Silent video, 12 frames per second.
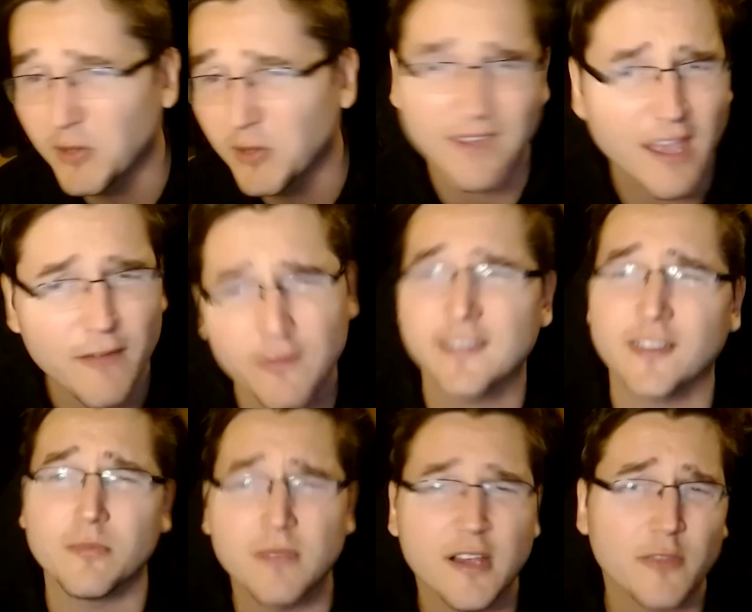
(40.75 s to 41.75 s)
which means every
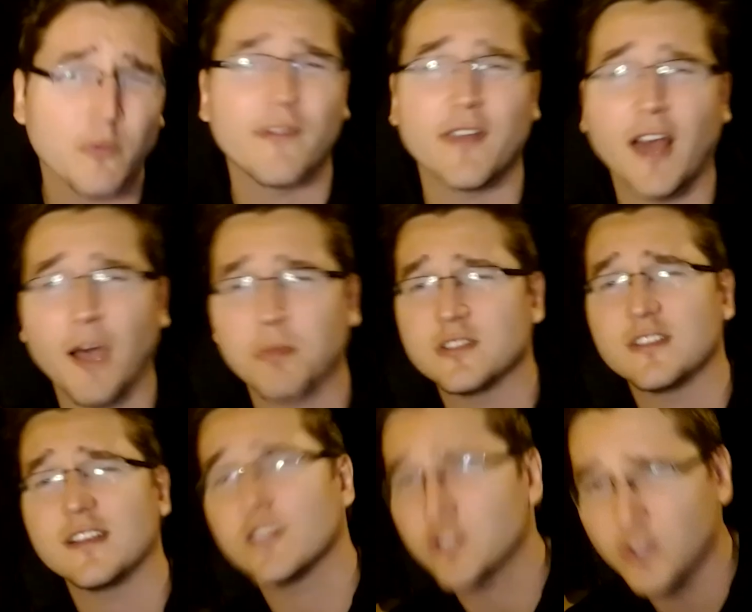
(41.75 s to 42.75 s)
single month we'll have an
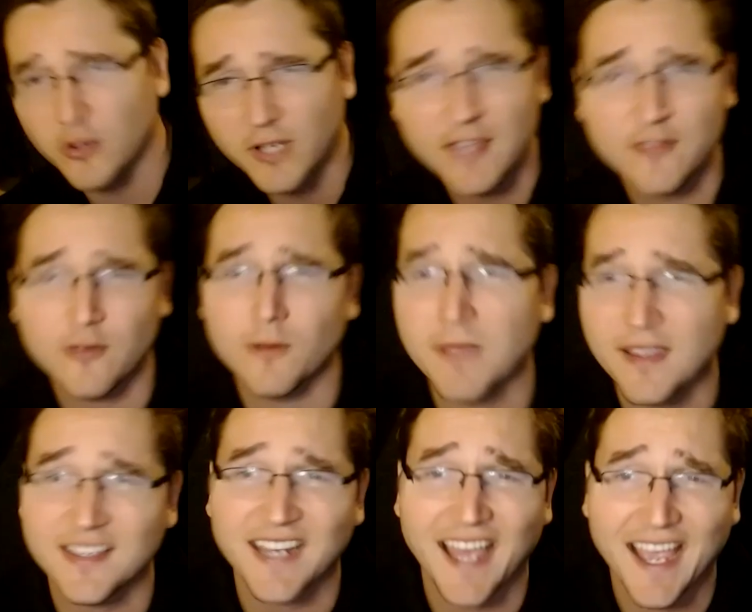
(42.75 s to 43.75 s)
opportunity to showcase your
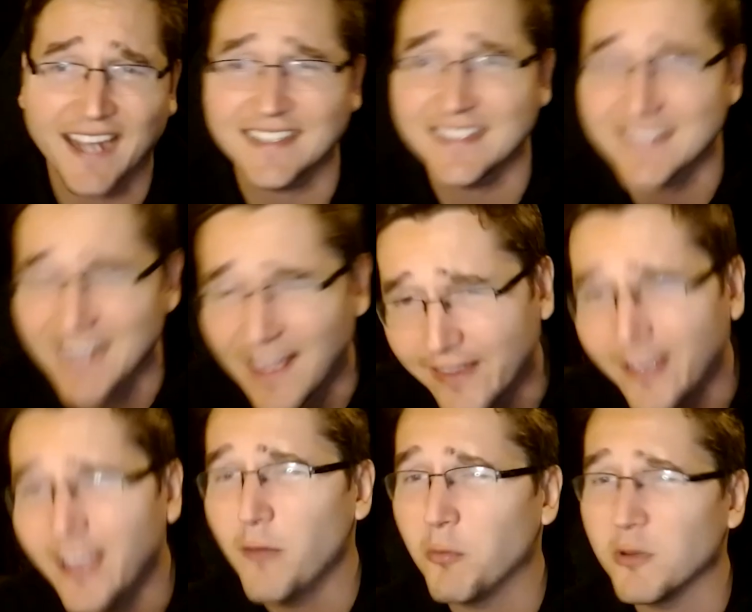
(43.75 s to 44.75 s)
amazing acting talent,
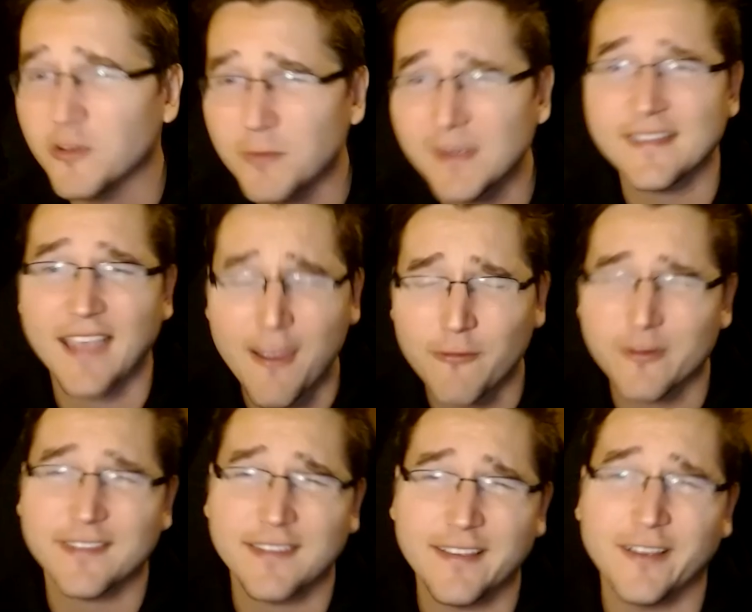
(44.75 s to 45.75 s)
which means
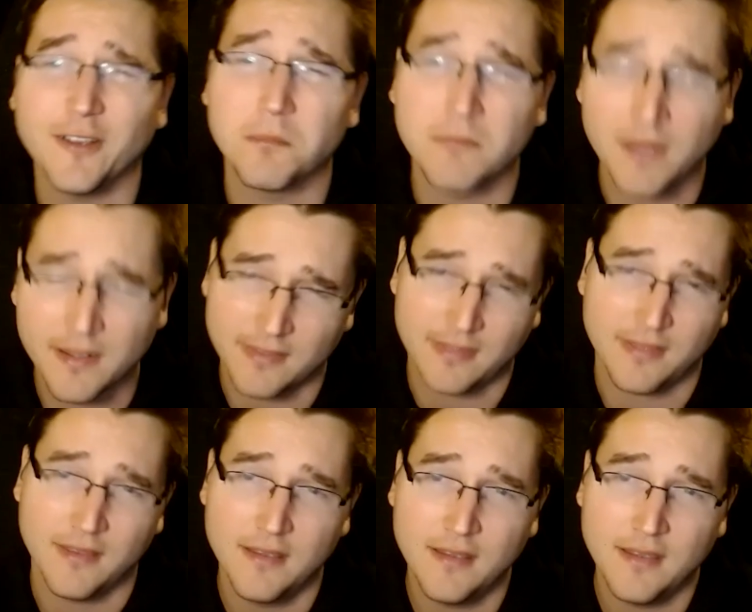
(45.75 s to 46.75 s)
every single month
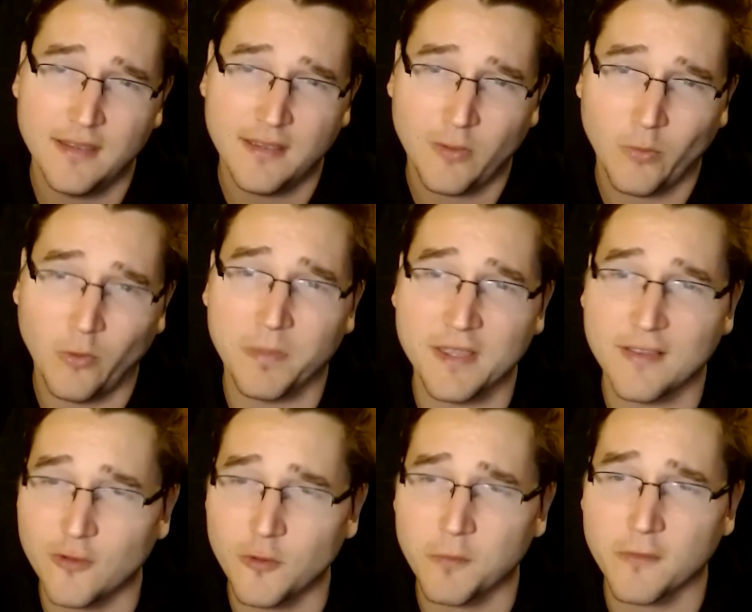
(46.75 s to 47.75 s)
will be
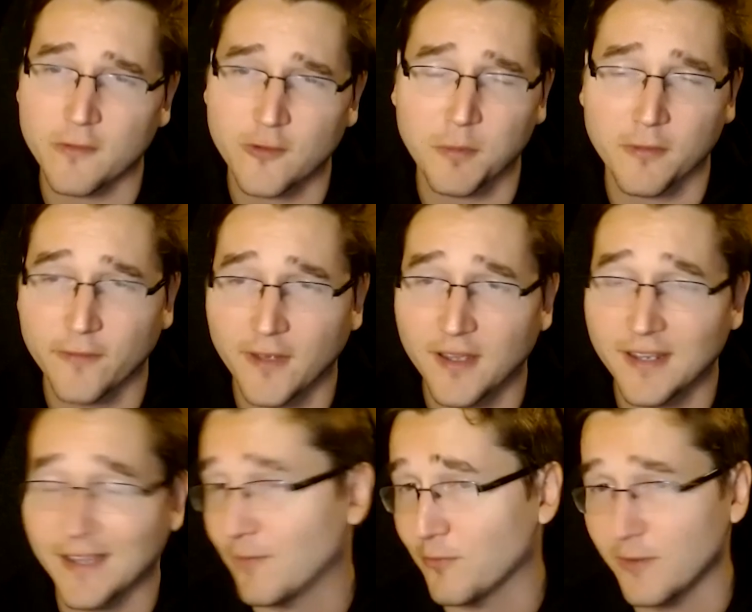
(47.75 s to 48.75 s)
super, super fun.
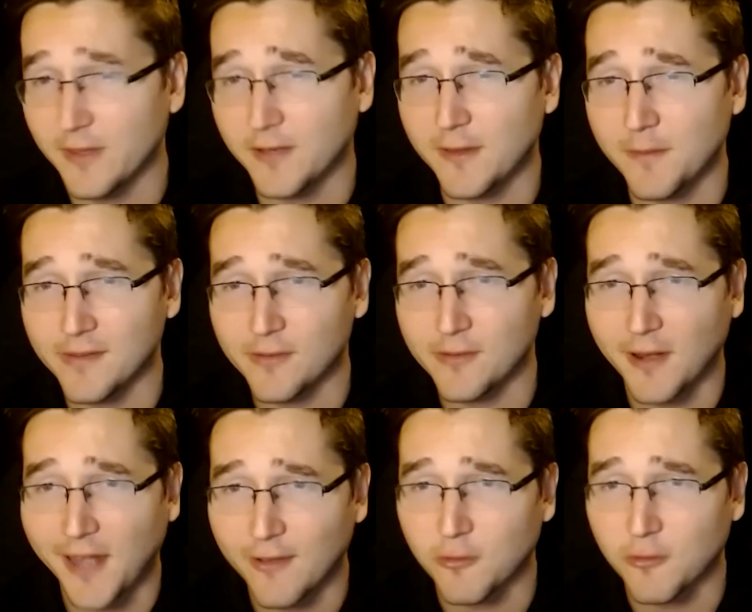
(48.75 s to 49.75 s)
It's really, really busy right
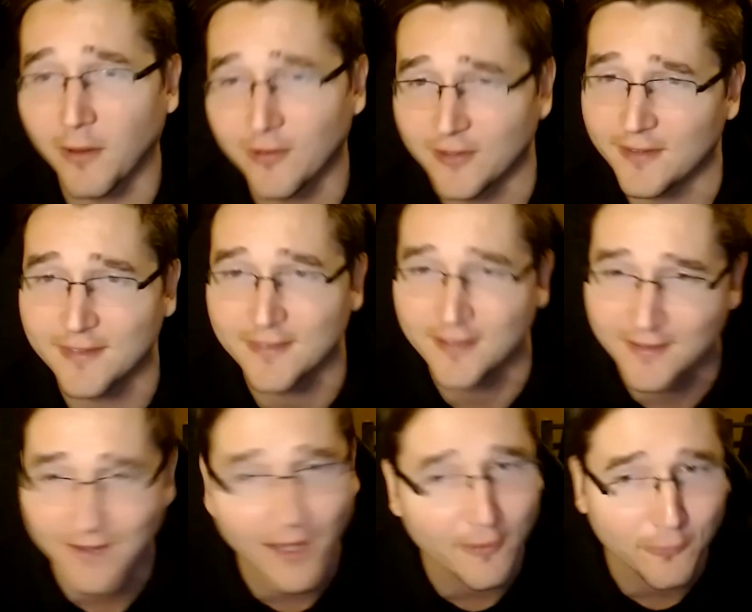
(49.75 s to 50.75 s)
now, especially since it
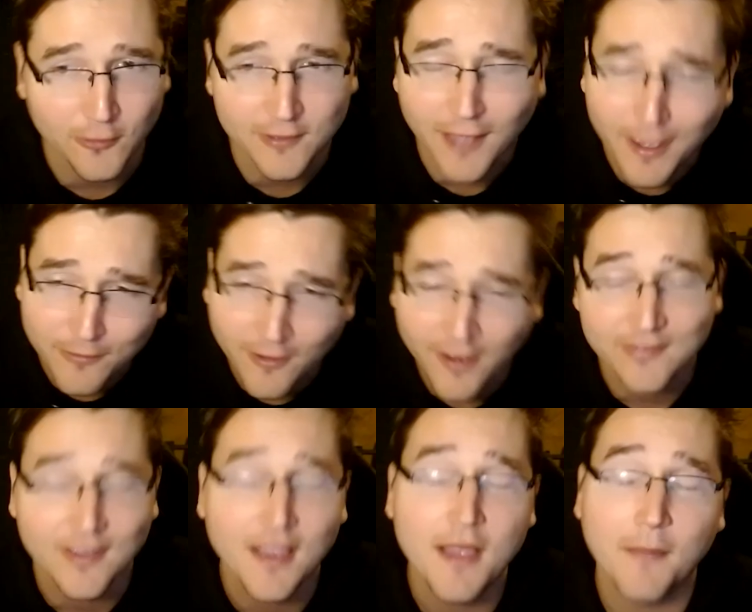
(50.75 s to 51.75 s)
is not full time for us.